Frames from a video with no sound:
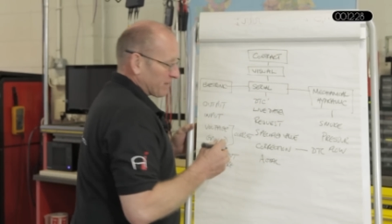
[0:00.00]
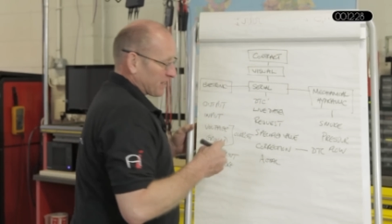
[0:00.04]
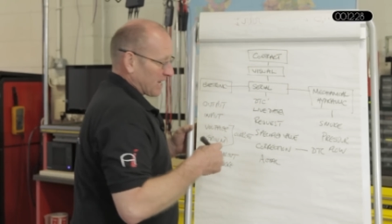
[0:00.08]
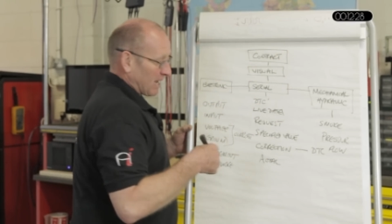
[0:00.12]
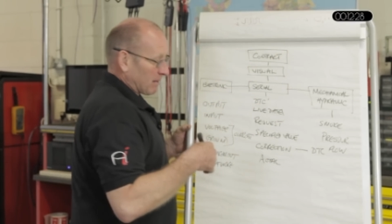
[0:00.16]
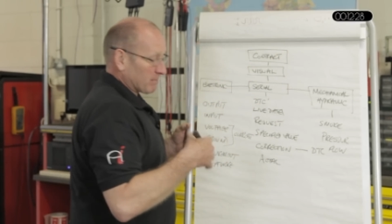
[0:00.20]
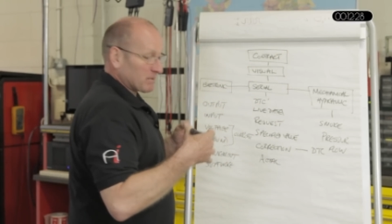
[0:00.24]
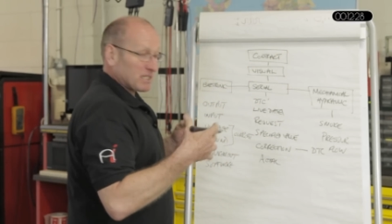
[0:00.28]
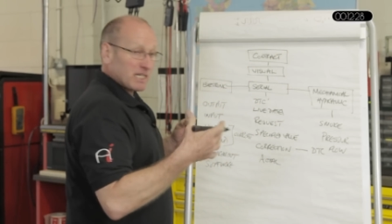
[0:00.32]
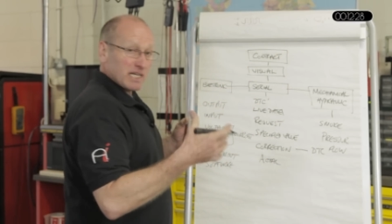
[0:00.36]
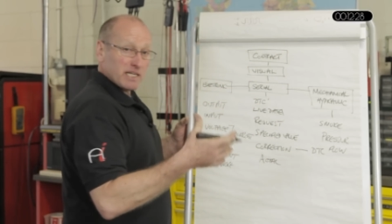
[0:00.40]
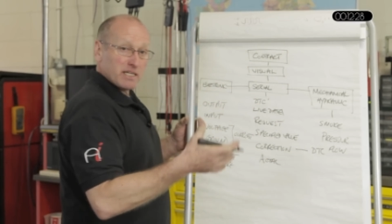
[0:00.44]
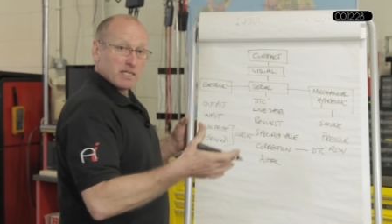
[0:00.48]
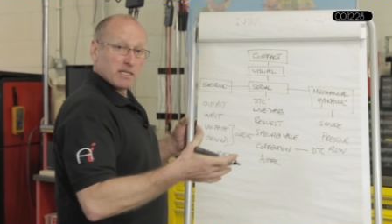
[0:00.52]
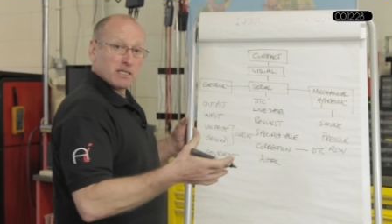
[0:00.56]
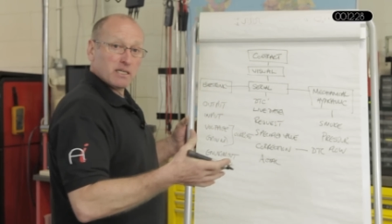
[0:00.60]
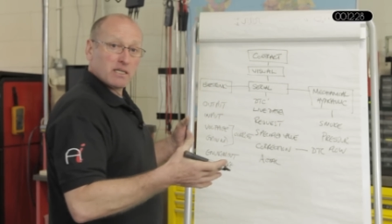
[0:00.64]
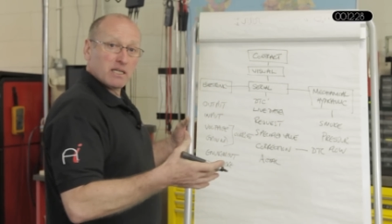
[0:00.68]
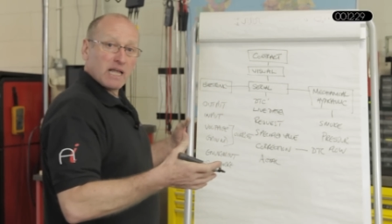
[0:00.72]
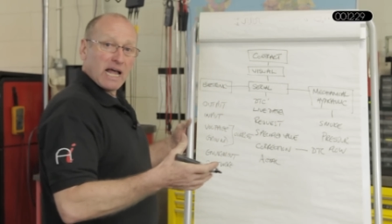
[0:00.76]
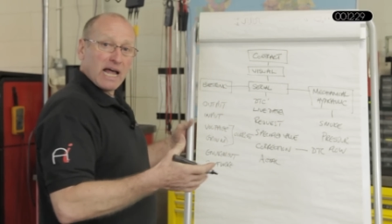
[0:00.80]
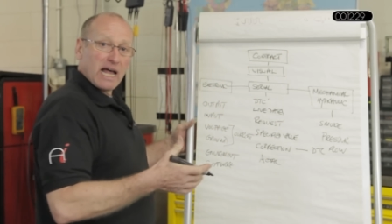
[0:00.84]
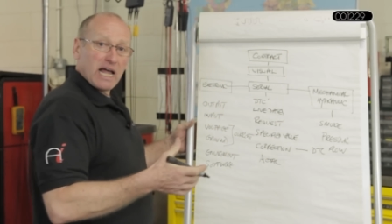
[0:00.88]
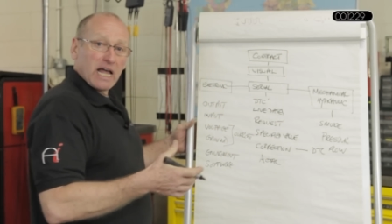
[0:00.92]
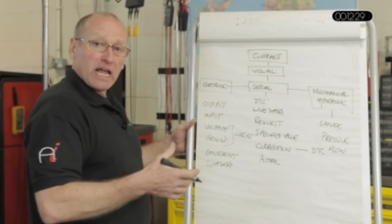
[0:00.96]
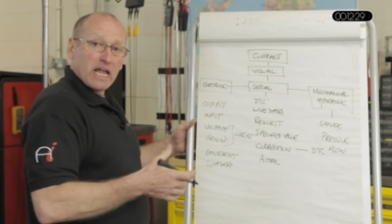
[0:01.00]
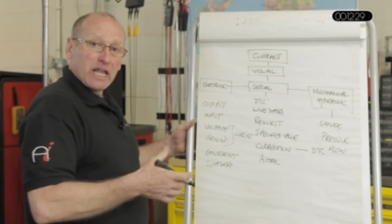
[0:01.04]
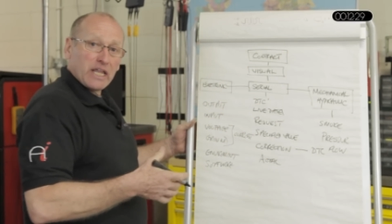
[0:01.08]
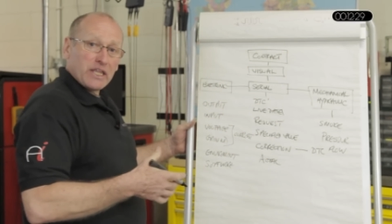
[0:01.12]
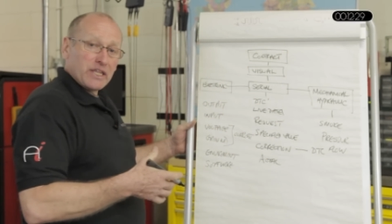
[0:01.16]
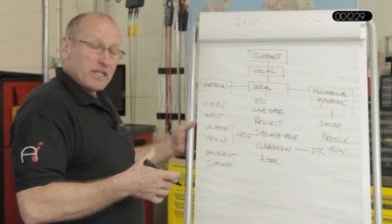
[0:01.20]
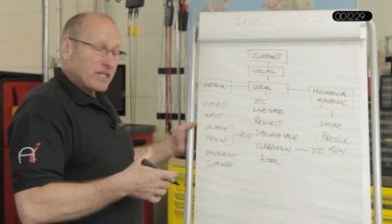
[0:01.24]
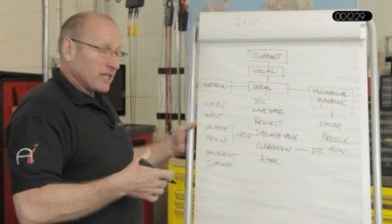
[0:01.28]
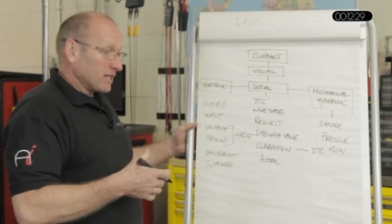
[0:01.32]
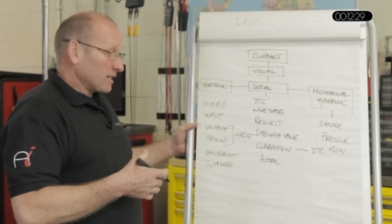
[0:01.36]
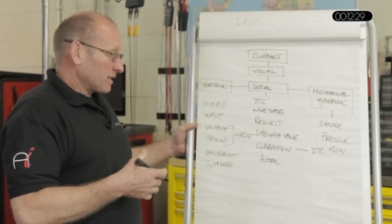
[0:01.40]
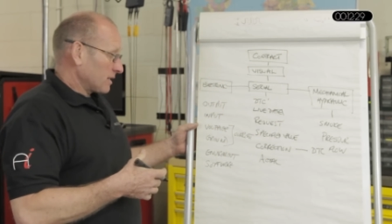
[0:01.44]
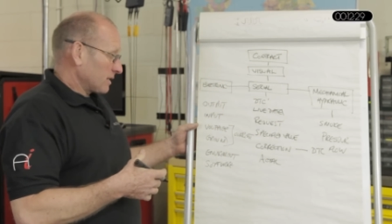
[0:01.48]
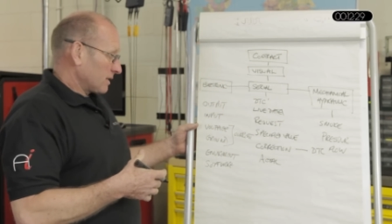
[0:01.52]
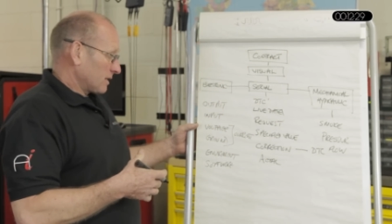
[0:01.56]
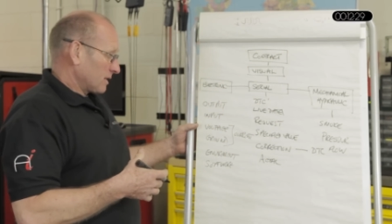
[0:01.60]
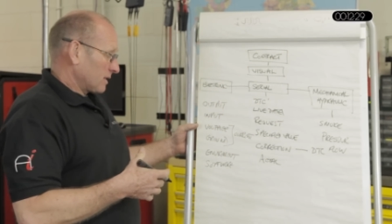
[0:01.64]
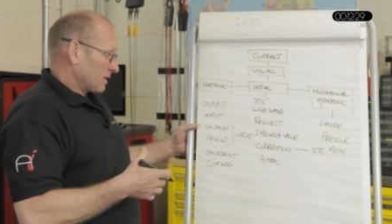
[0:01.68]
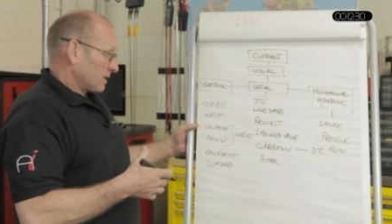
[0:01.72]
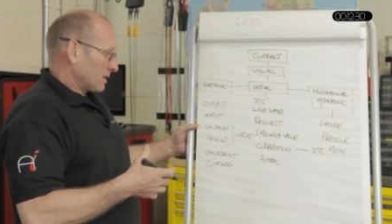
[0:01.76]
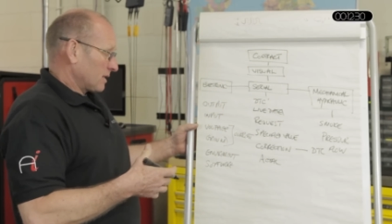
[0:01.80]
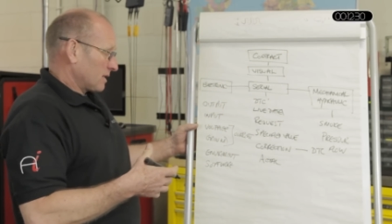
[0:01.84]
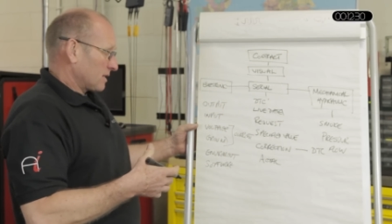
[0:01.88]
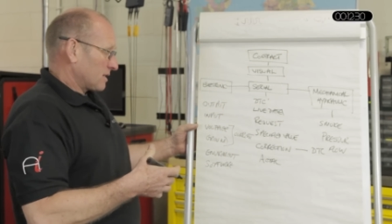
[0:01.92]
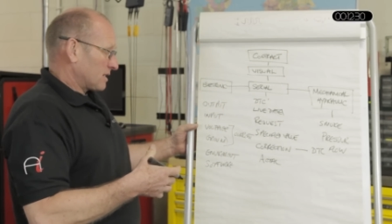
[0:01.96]
adapted and
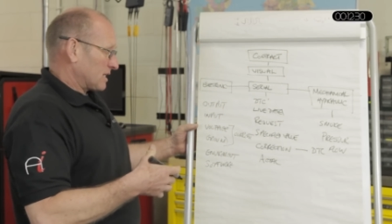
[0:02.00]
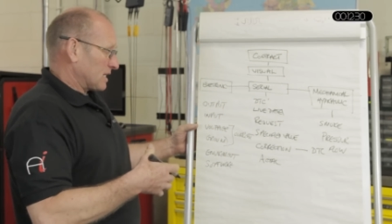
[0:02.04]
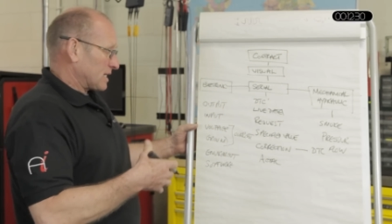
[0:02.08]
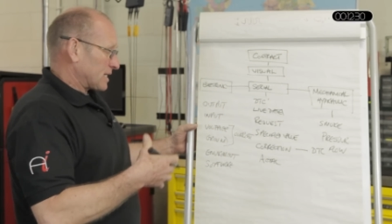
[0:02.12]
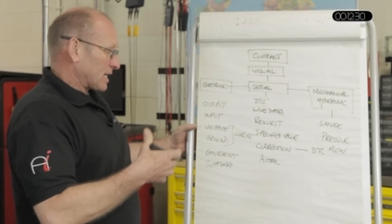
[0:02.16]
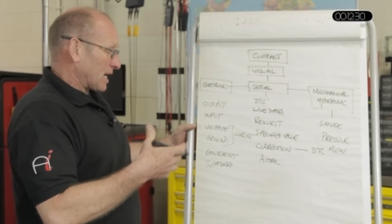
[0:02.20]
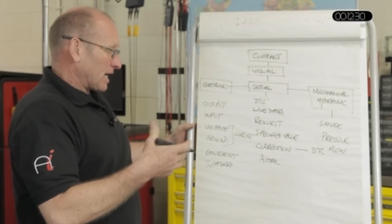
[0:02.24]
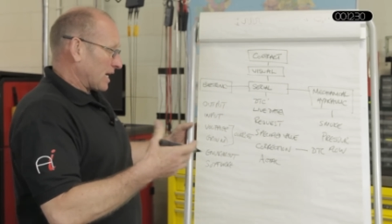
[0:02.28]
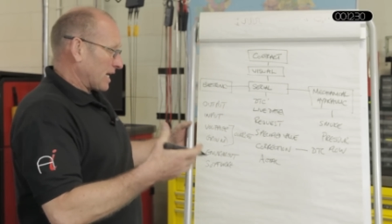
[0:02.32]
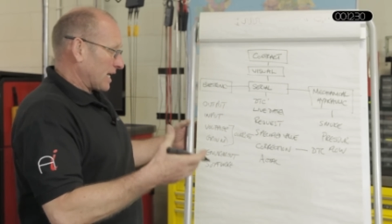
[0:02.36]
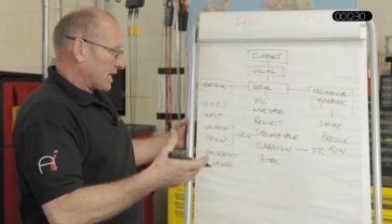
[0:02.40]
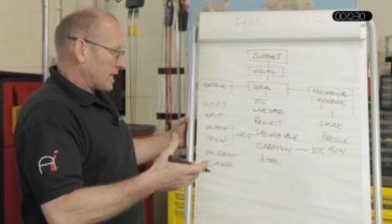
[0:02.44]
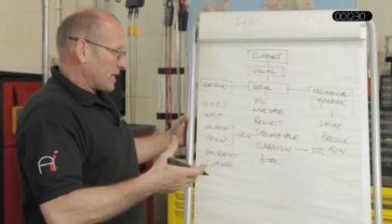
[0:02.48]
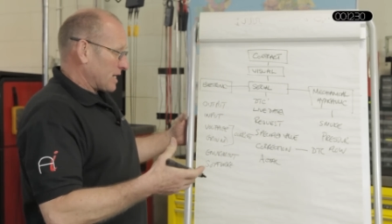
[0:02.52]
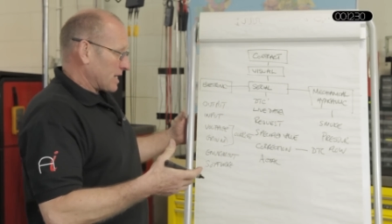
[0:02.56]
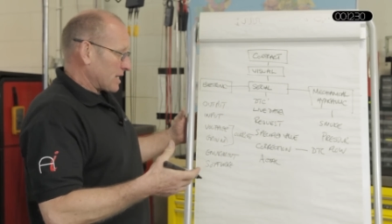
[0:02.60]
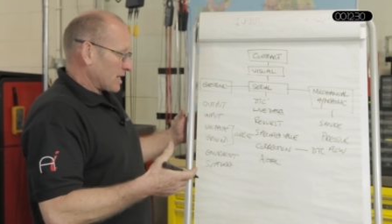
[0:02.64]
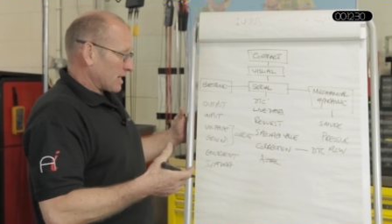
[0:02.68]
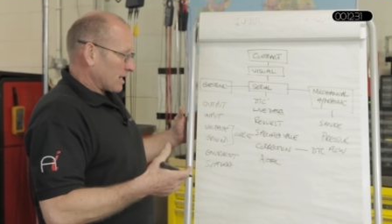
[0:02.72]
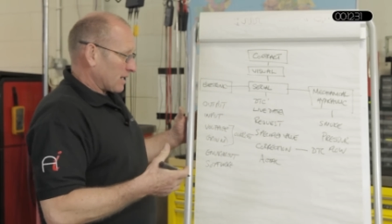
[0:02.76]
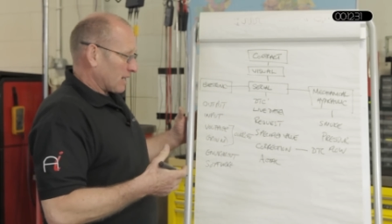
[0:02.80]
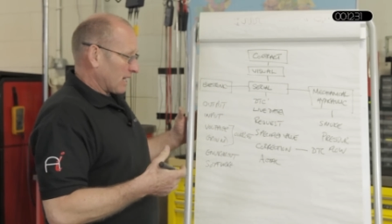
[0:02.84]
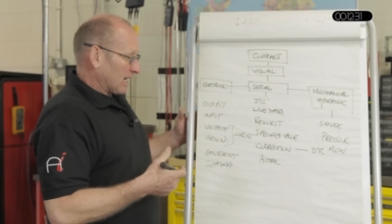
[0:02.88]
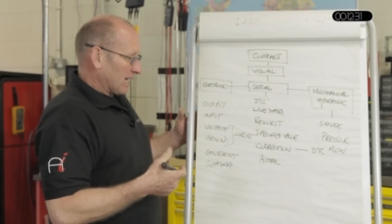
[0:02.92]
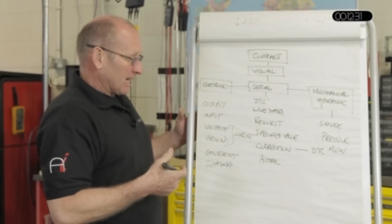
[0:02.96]
designed